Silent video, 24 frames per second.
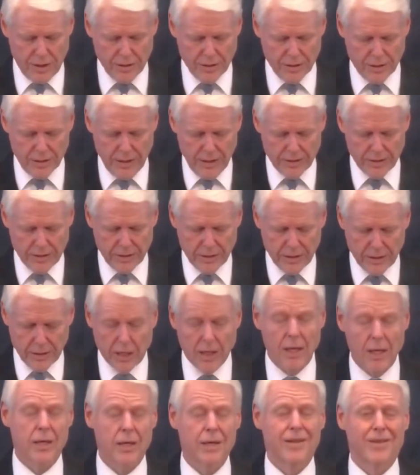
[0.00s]
And to God,
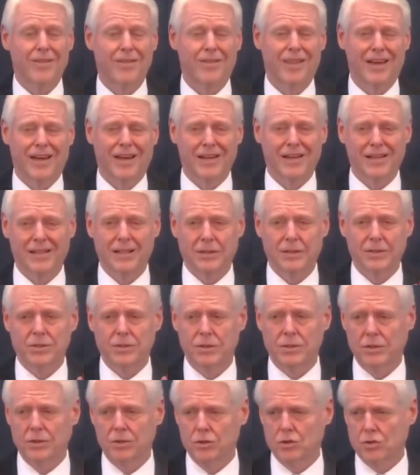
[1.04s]
that is
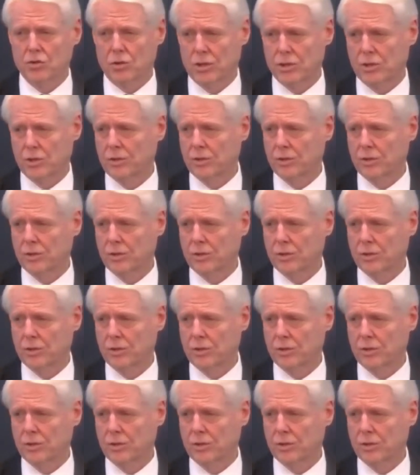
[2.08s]
treasure.